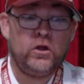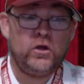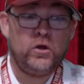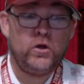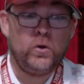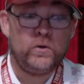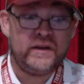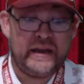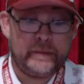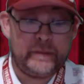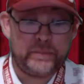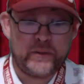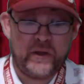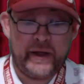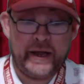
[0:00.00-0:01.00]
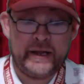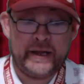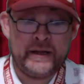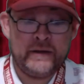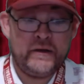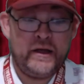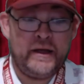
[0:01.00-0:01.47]
who did he play,
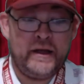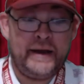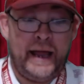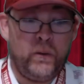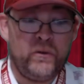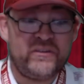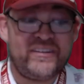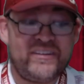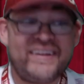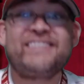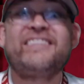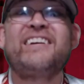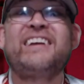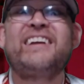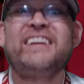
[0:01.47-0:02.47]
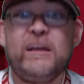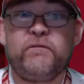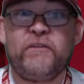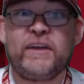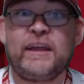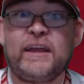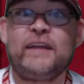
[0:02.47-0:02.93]
and how is it
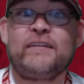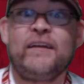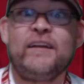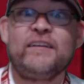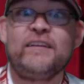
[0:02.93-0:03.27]
significant